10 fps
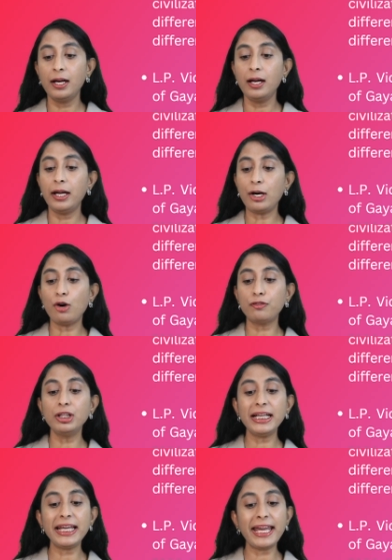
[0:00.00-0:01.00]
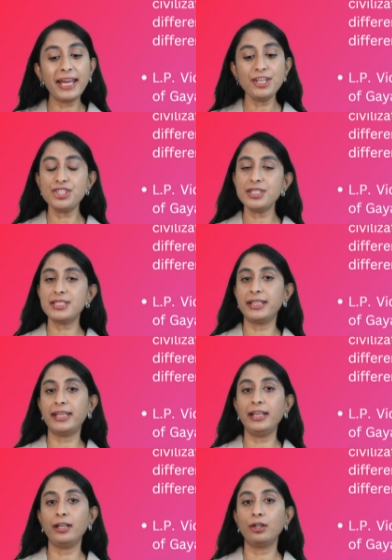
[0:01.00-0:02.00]
of the ancient
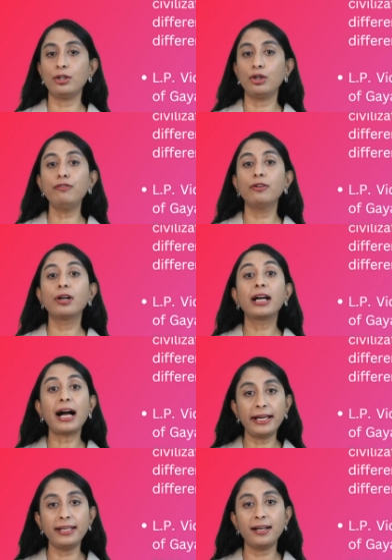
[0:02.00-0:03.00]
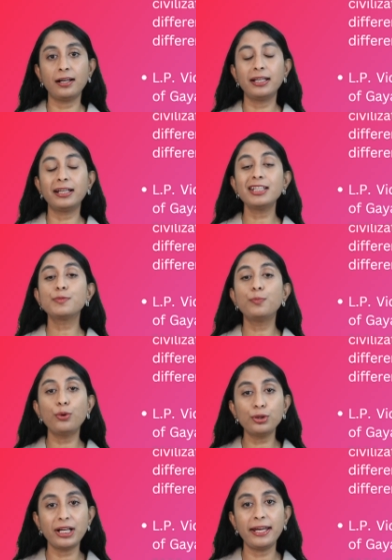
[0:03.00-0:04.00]
city of Gaya, that is Bodh
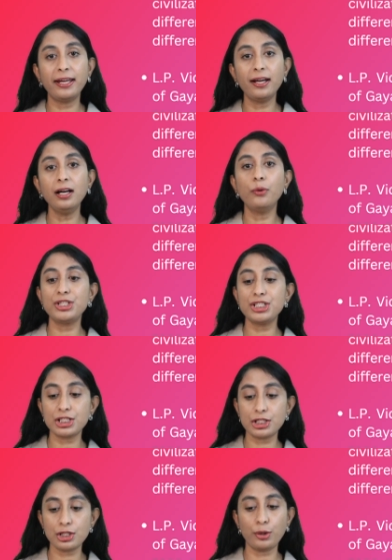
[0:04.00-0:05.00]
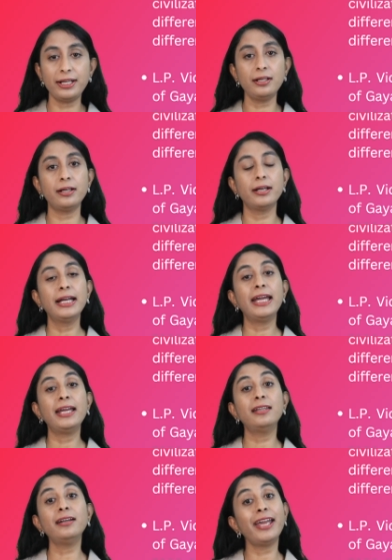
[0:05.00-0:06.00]
Gaya, which is located in
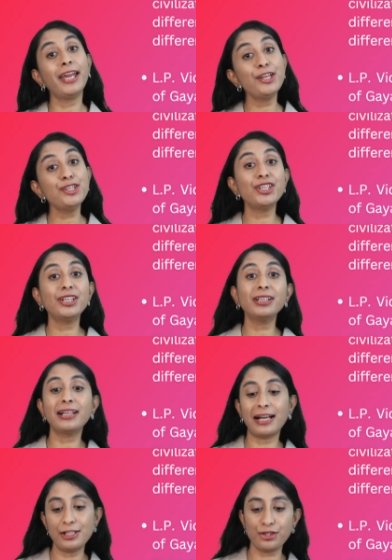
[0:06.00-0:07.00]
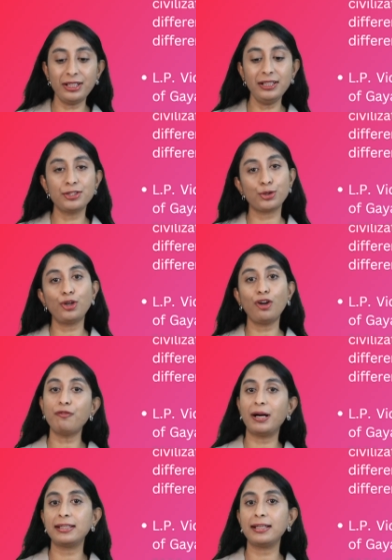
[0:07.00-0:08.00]
the ancient cultural zone of
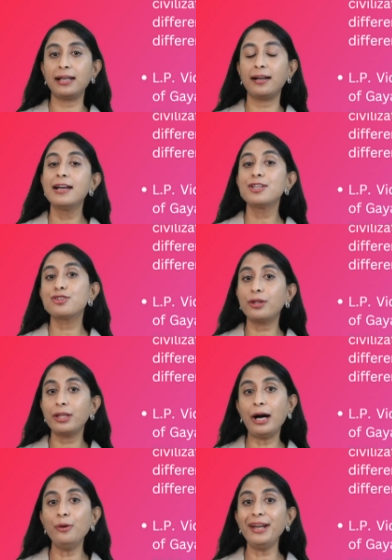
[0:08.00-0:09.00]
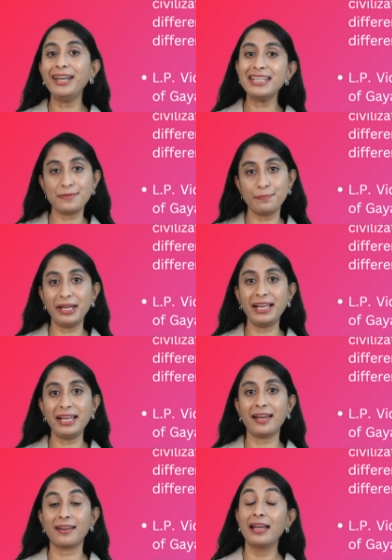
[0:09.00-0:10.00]
Magadha. So now it is Bihar,
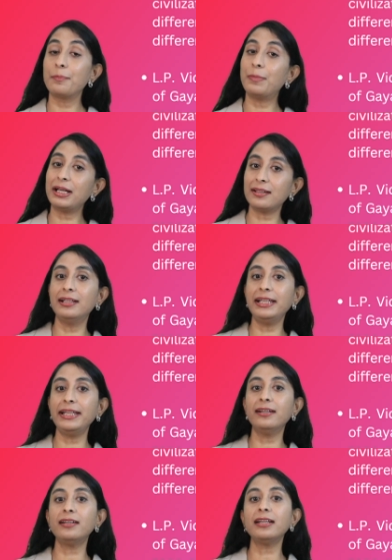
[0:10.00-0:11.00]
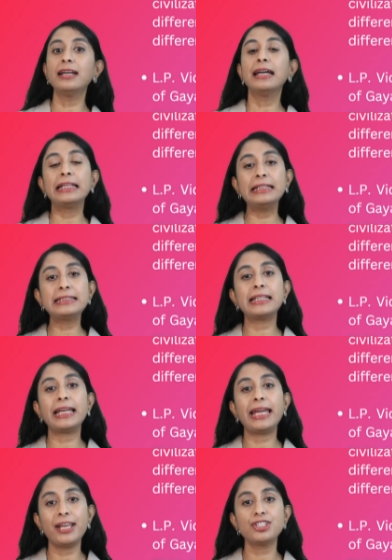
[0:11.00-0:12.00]
but earlier this
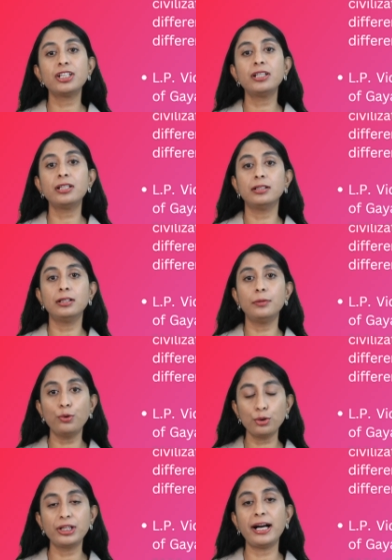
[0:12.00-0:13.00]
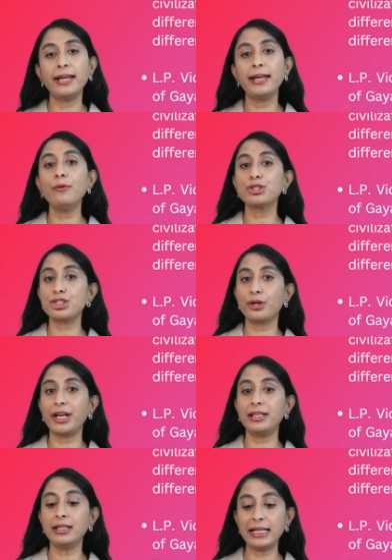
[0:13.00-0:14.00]
ancient Bodh Gaya was located
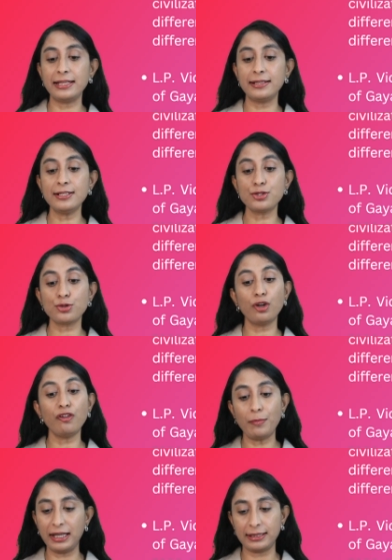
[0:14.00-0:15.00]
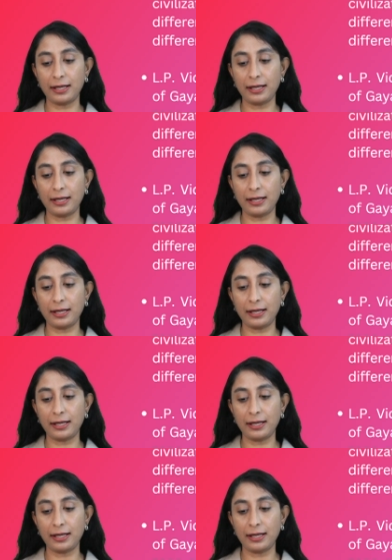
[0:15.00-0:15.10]
in the zone of Magadha.